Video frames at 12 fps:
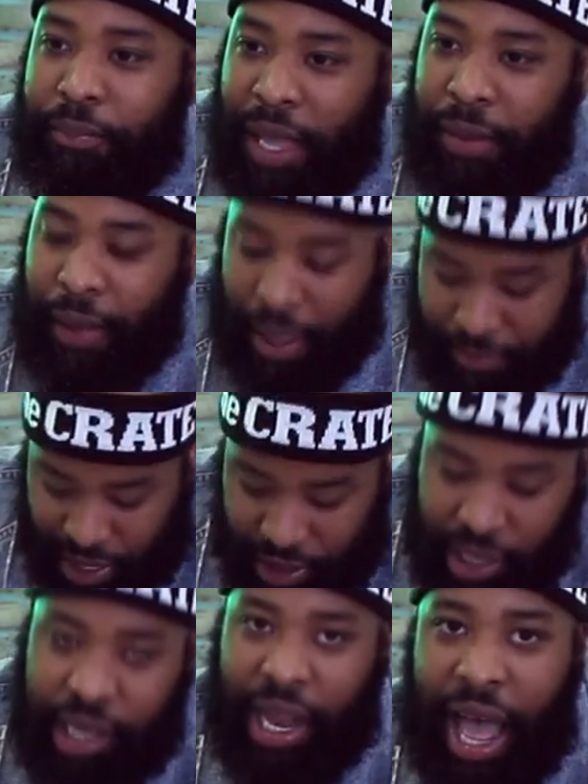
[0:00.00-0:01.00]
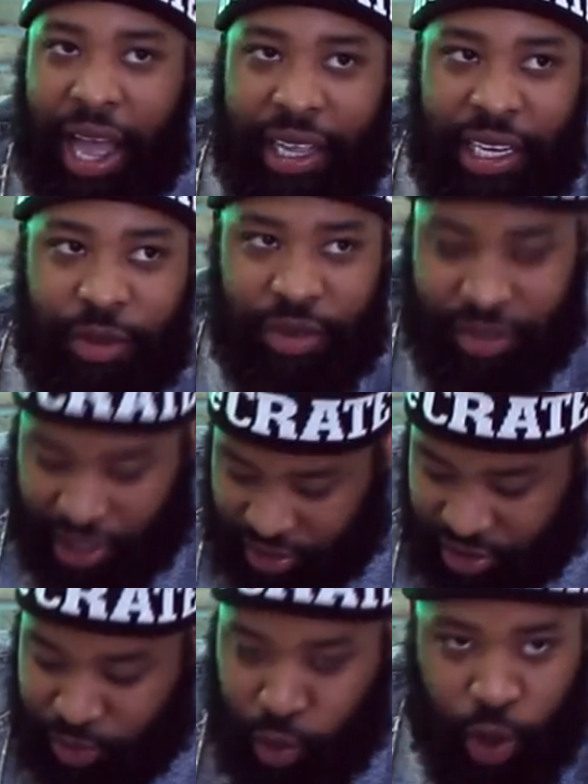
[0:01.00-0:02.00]
They had made a clock, and it was
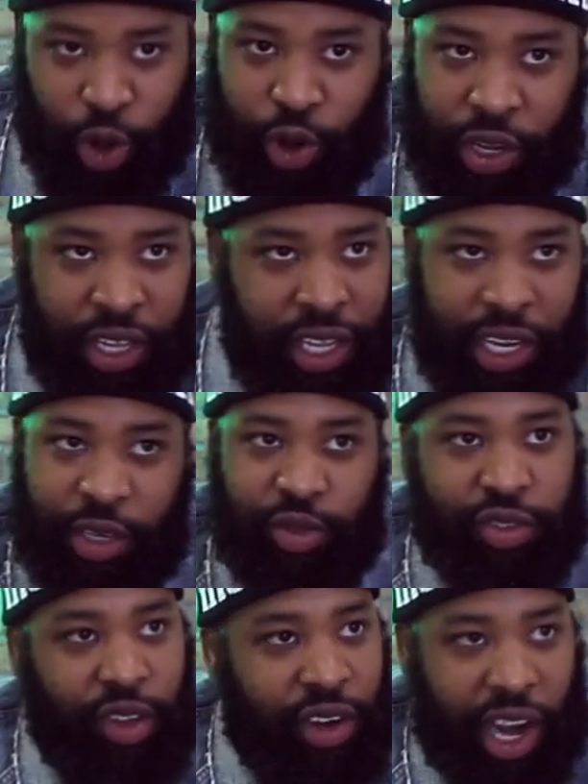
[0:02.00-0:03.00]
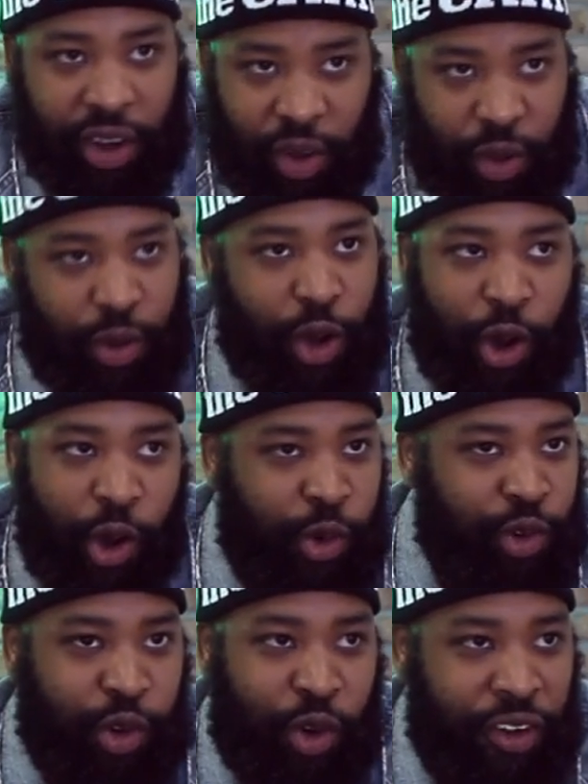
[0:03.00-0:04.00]
like small. They like, started out on
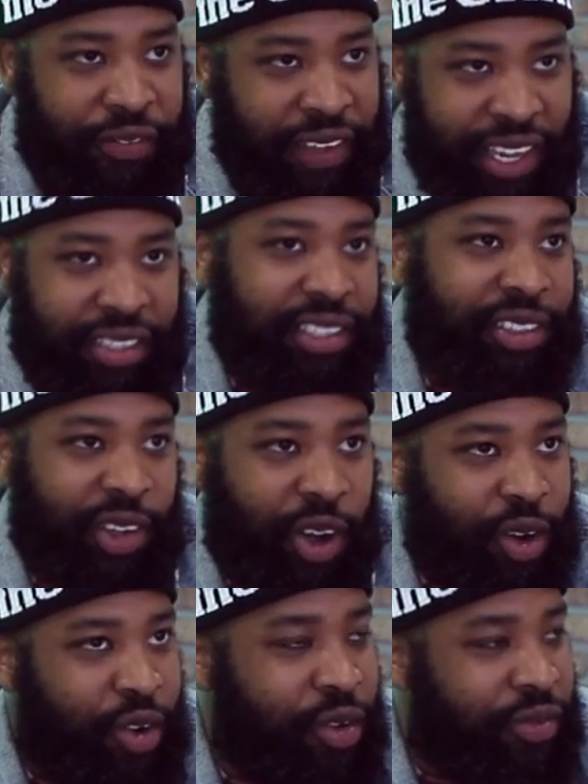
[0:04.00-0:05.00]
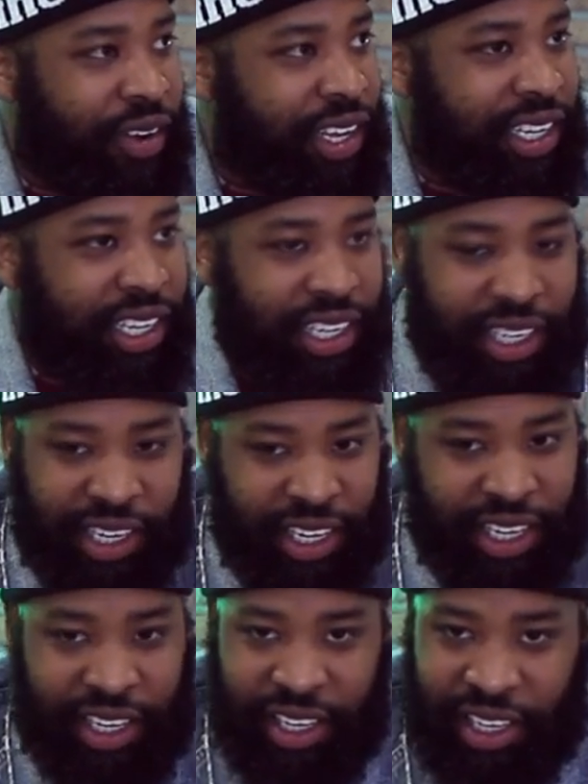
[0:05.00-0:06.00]
all North Faces, all fucking
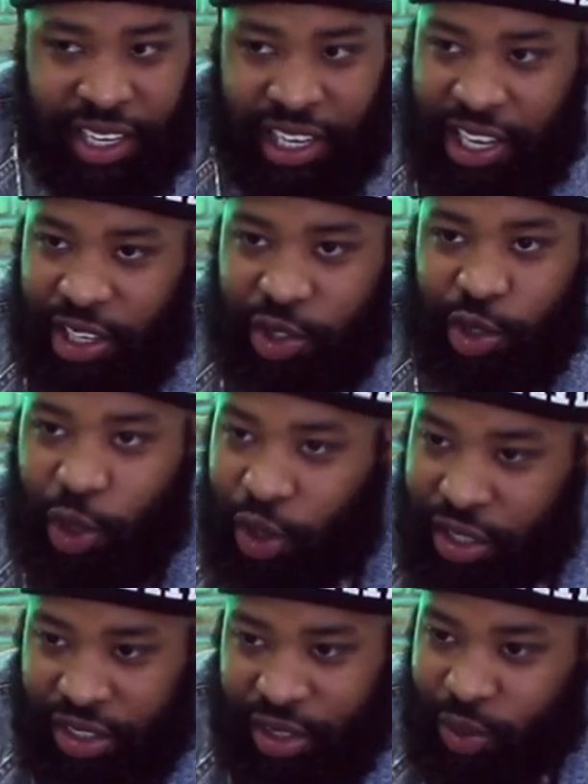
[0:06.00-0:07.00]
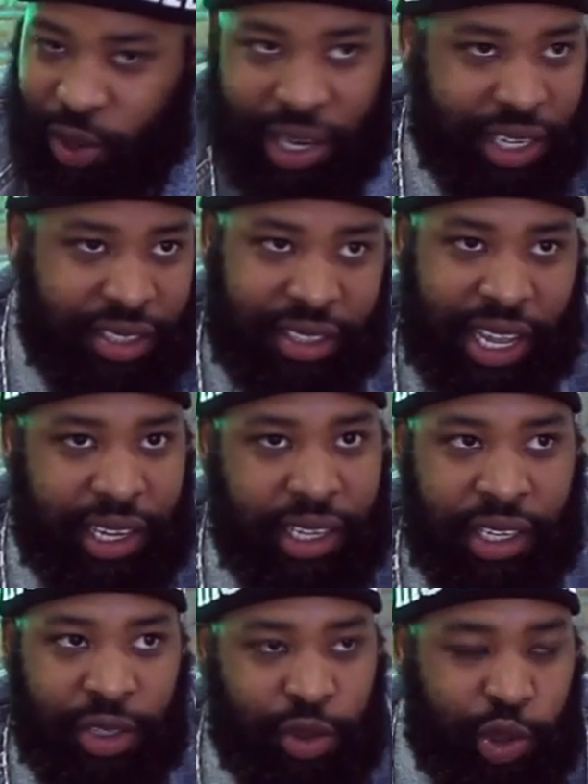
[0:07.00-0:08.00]
Air Jordan sweaters, like
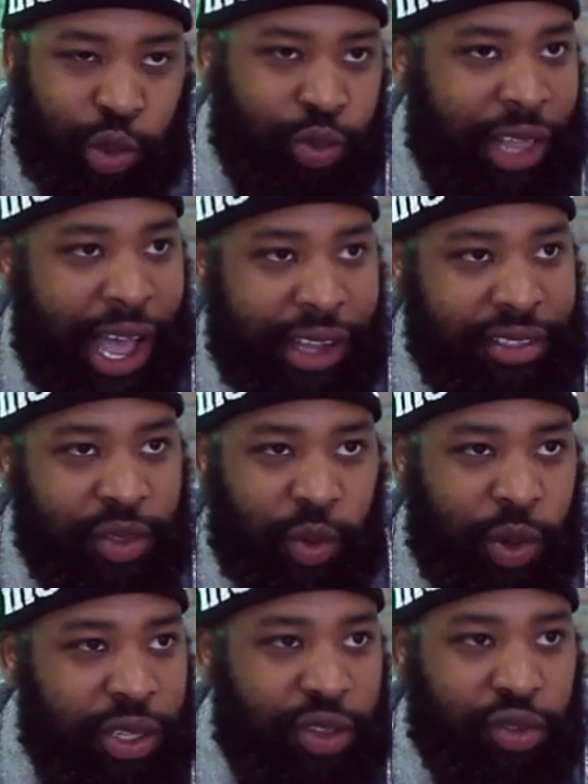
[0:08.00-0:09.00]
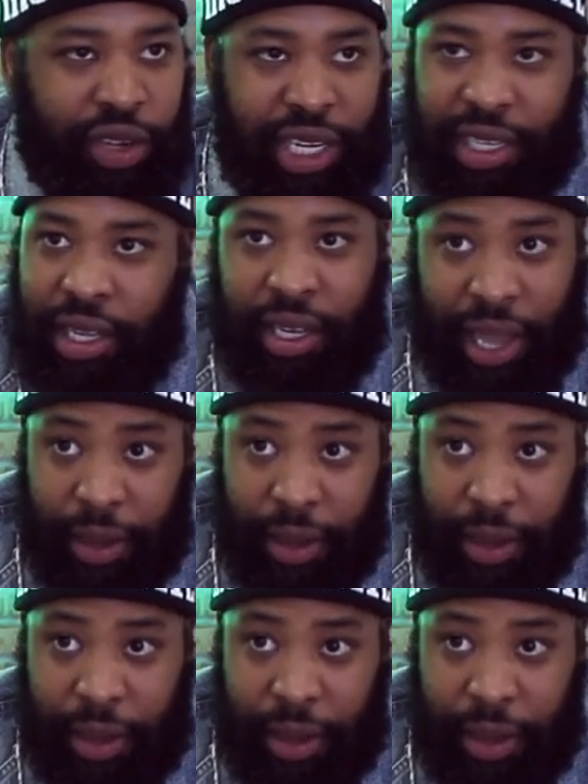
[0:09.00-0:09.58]
2001, 3.